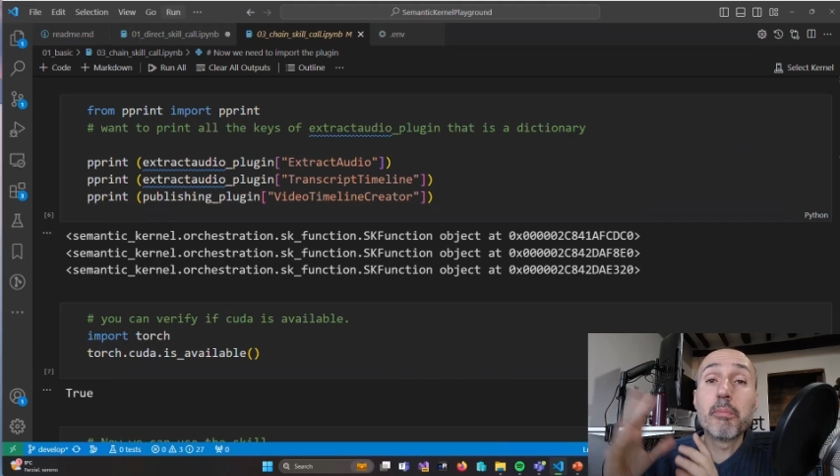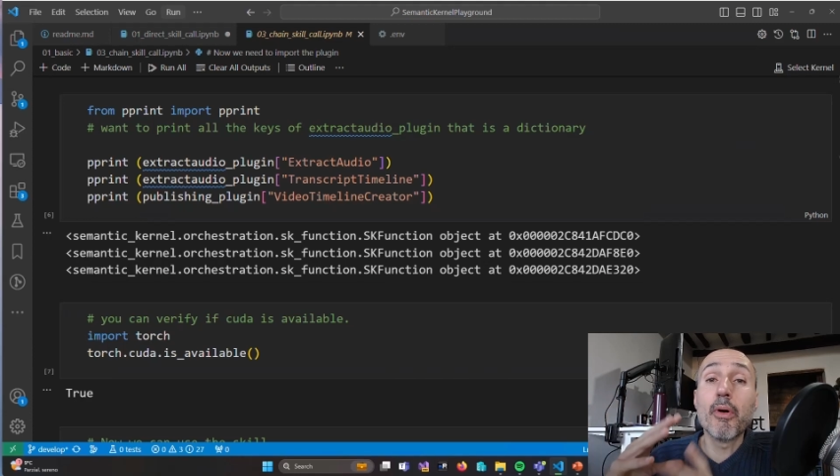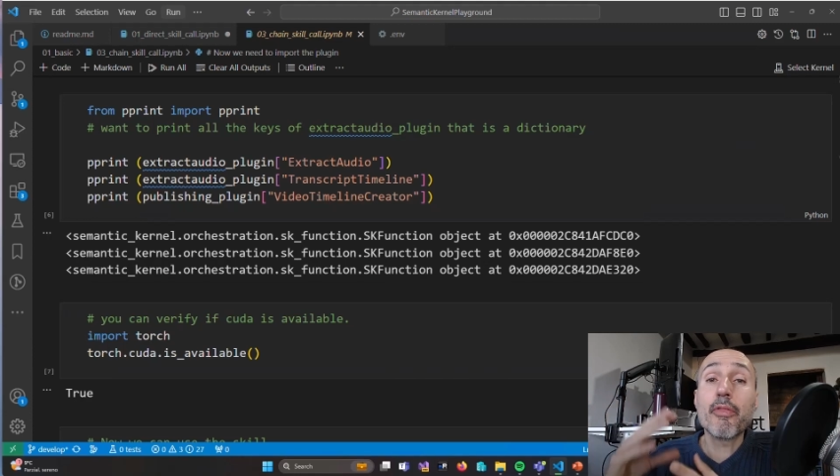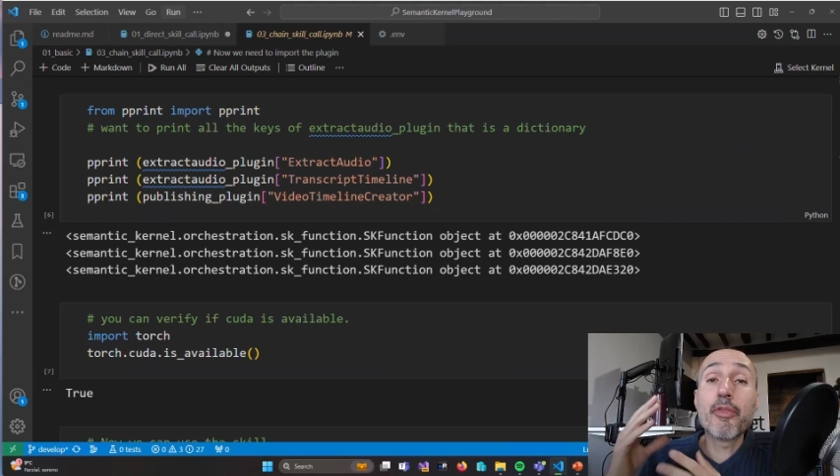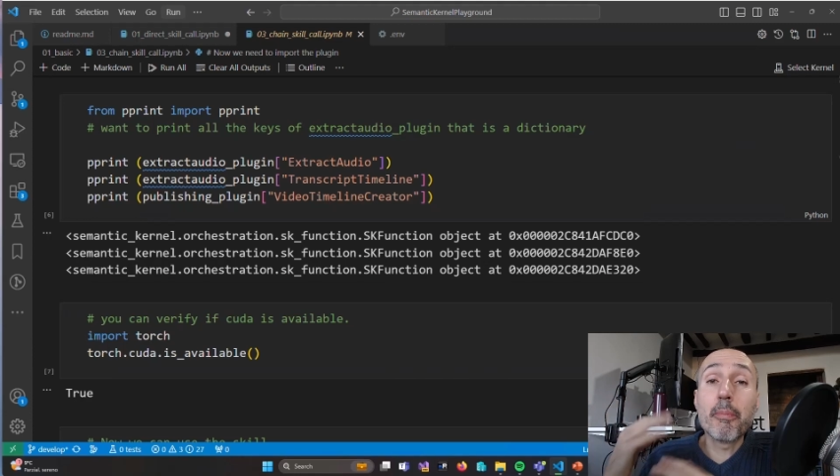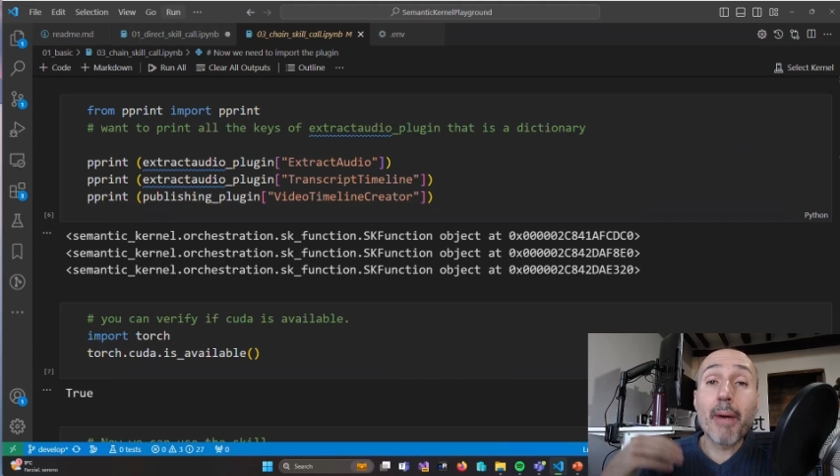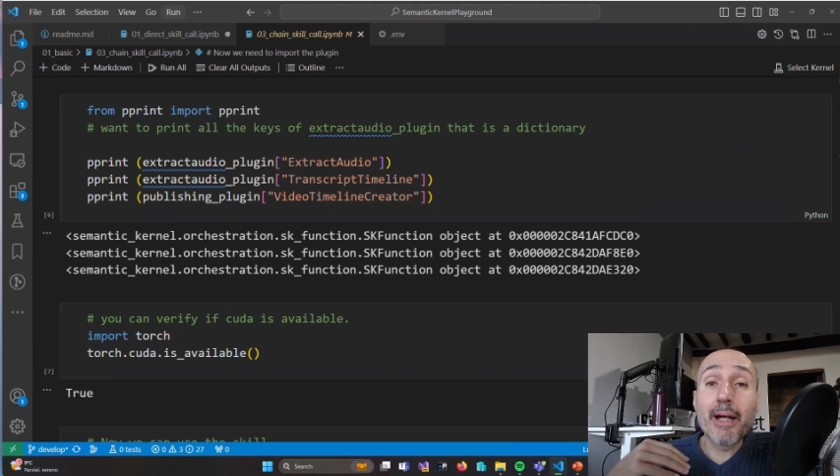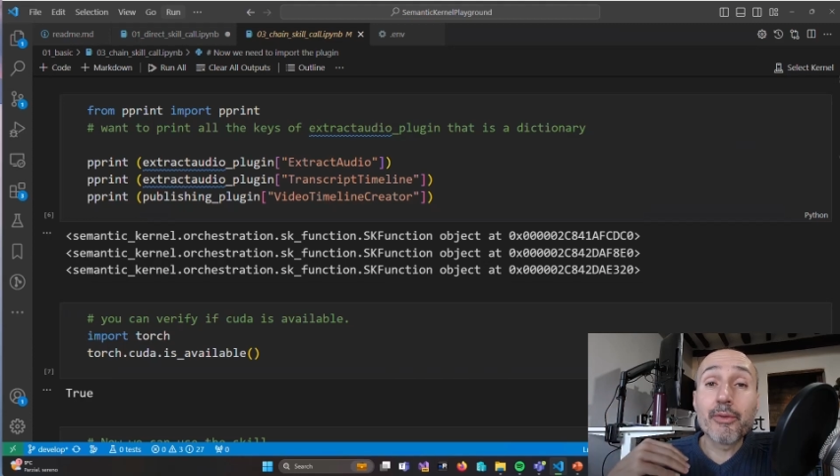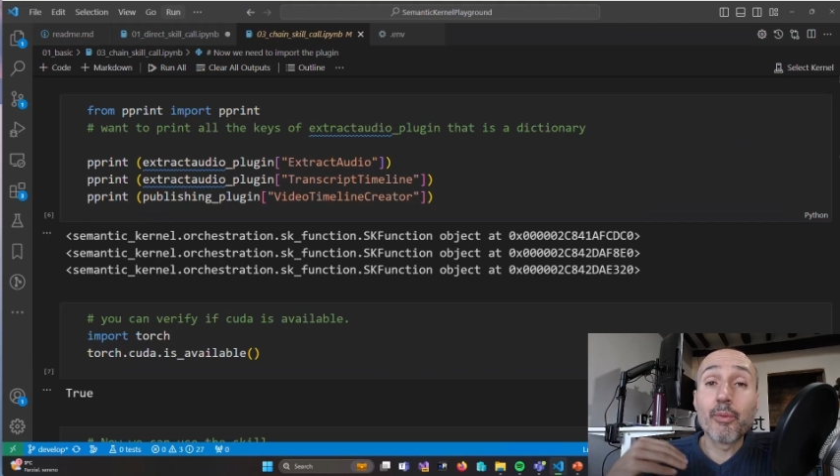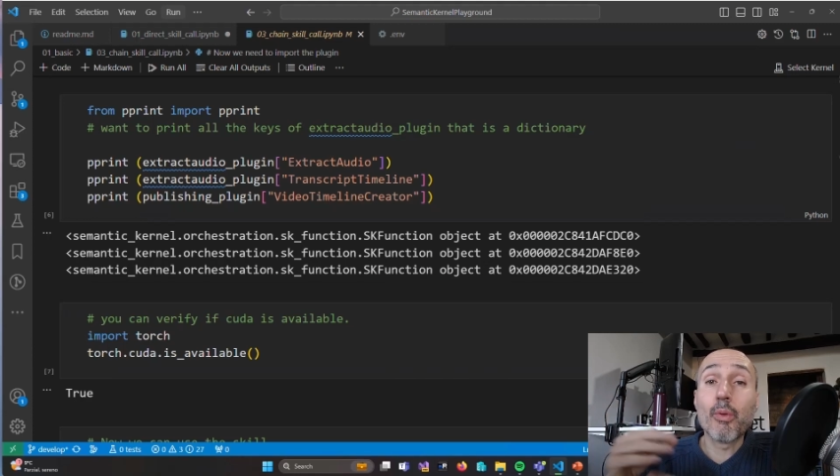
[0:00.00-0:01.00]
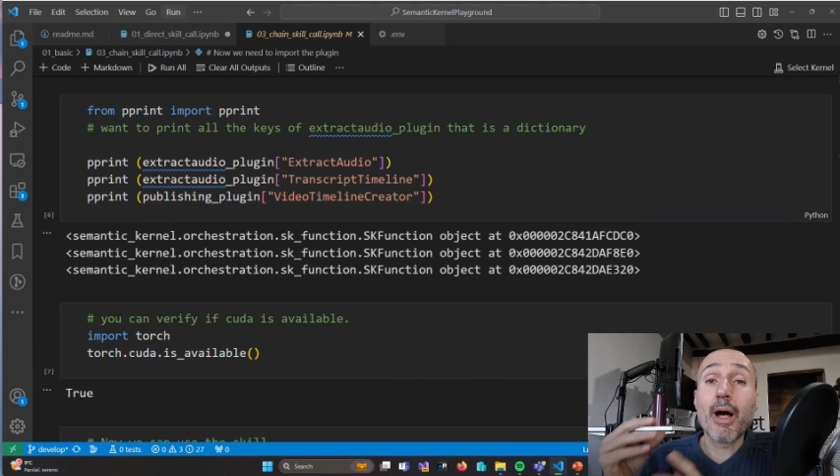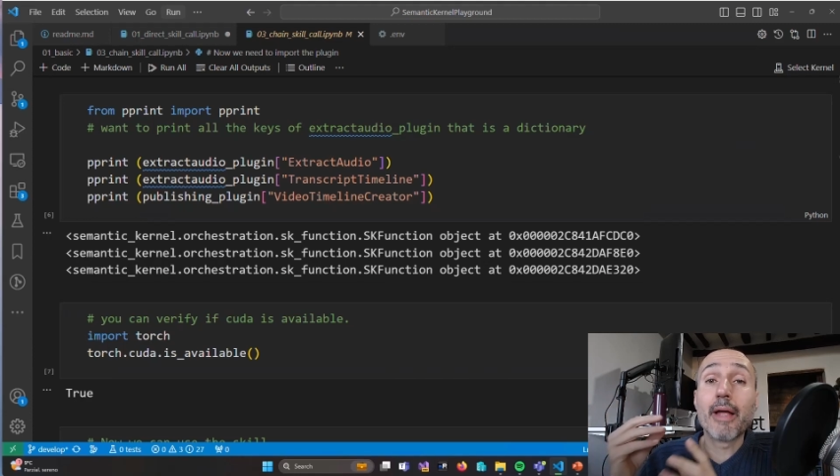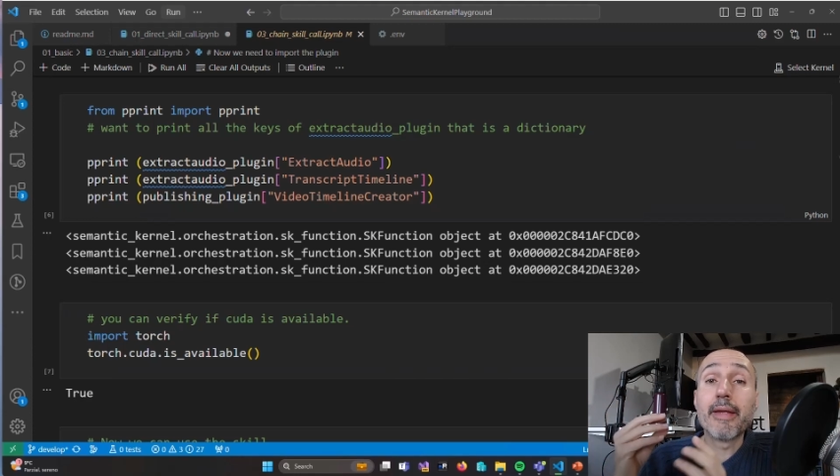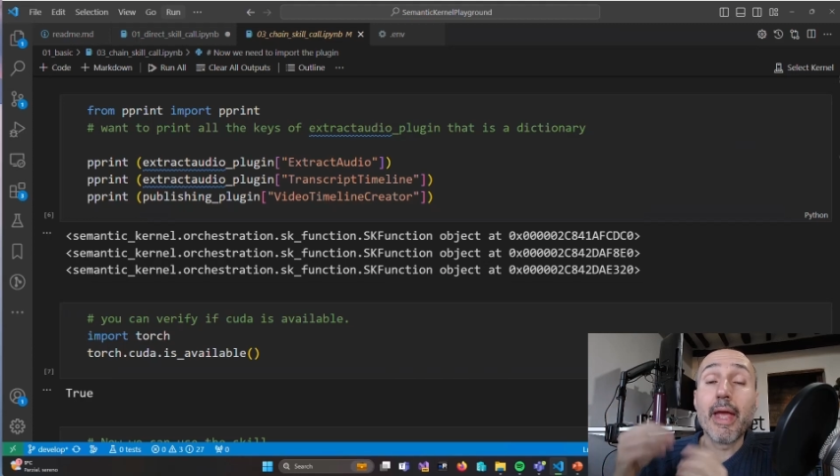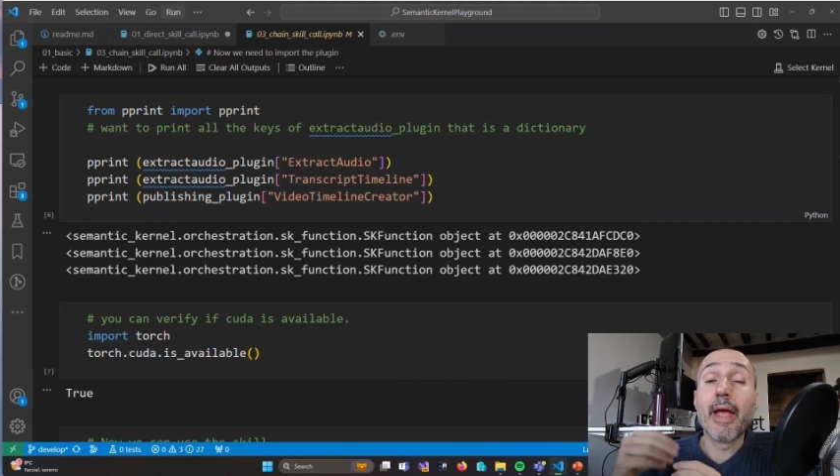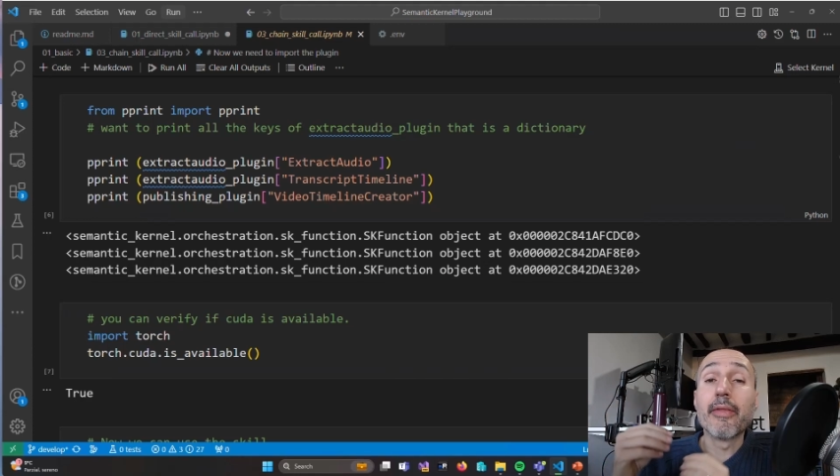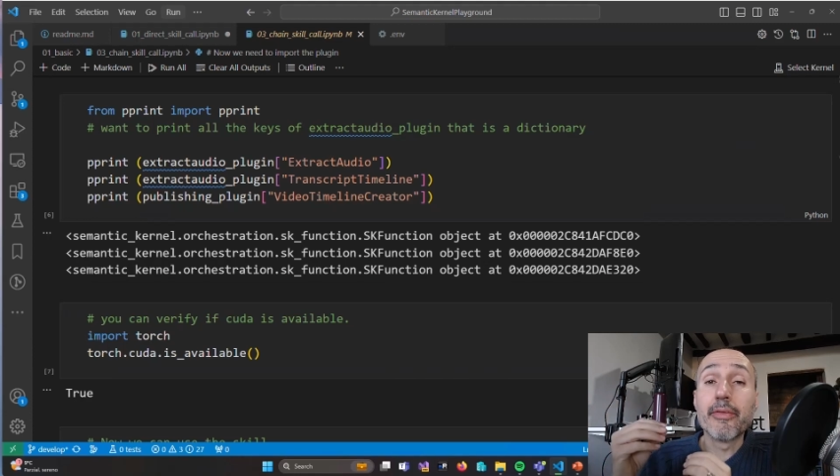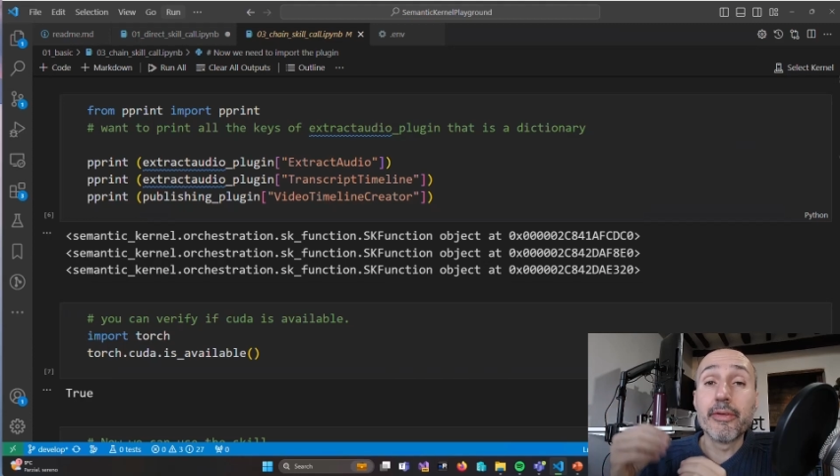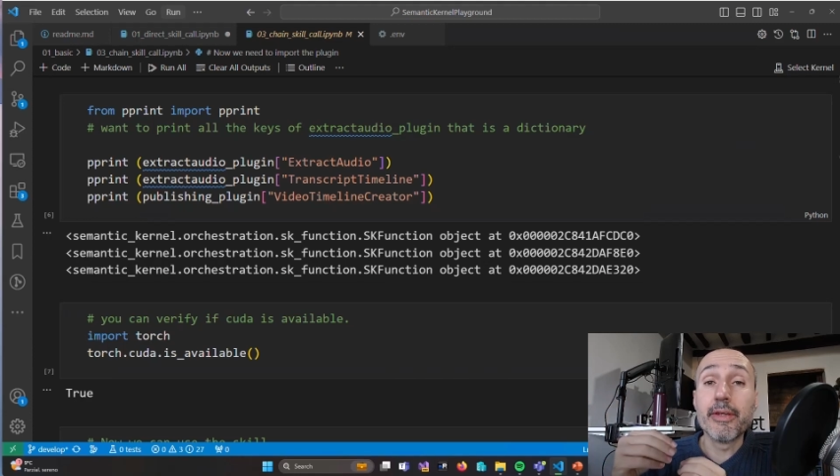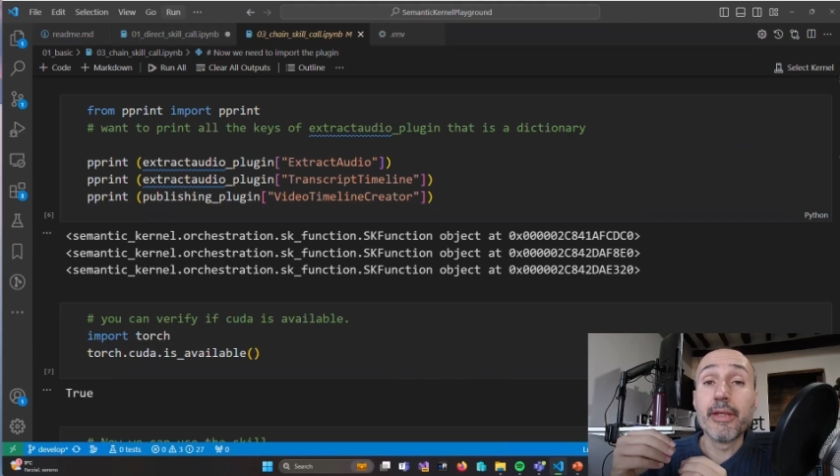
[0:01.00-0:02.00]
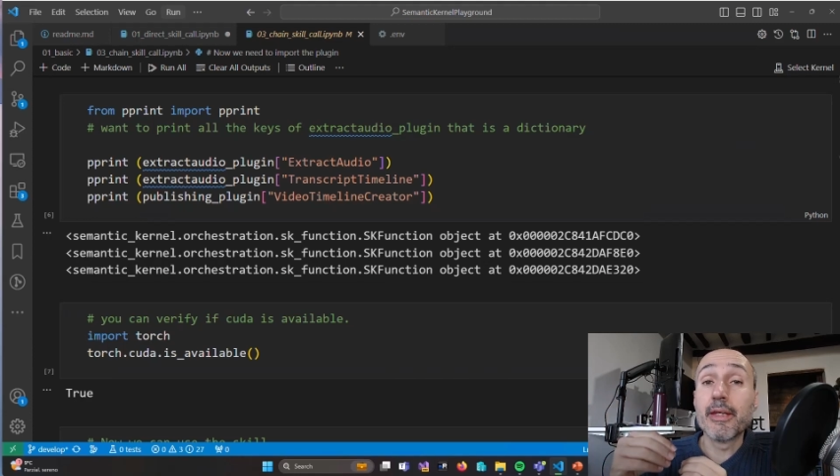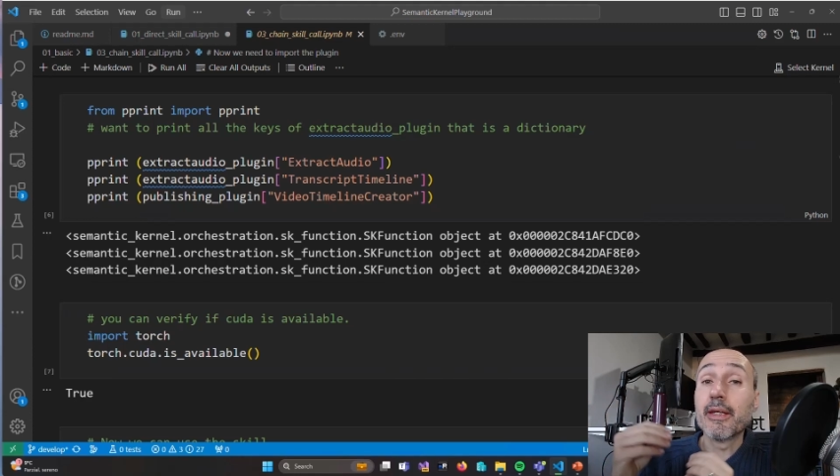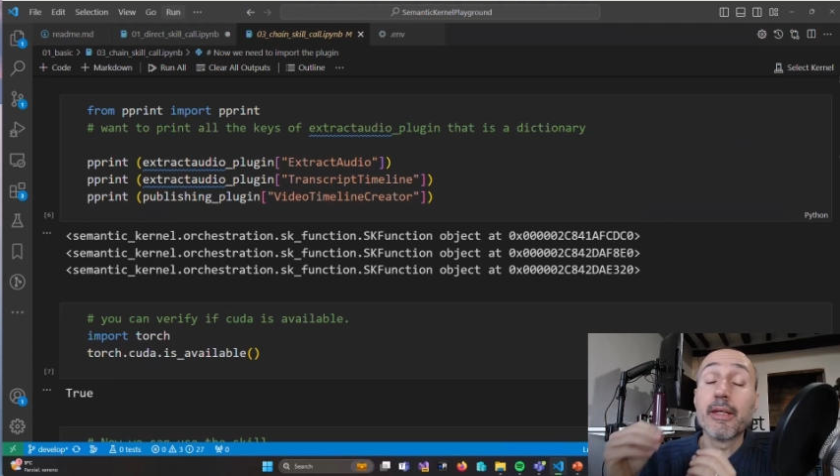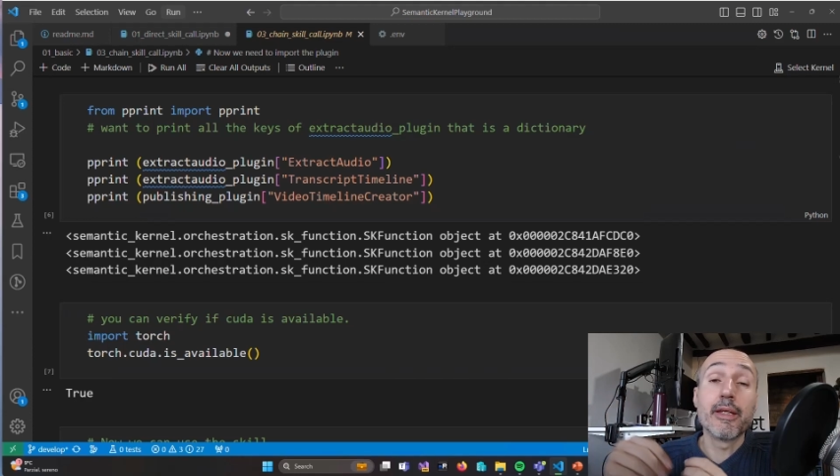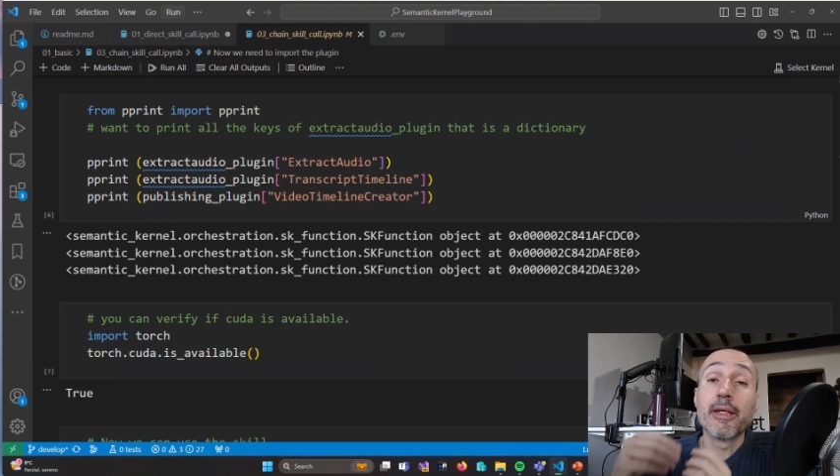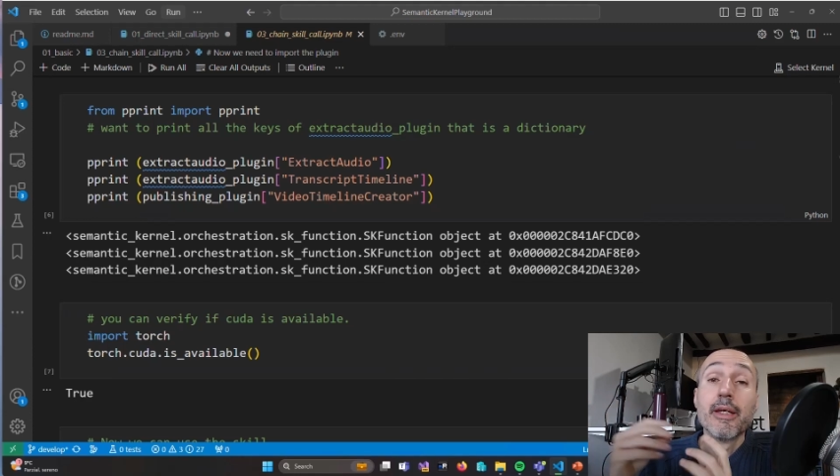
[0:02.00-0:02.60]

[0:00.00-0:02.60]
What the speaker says: both the Python one and the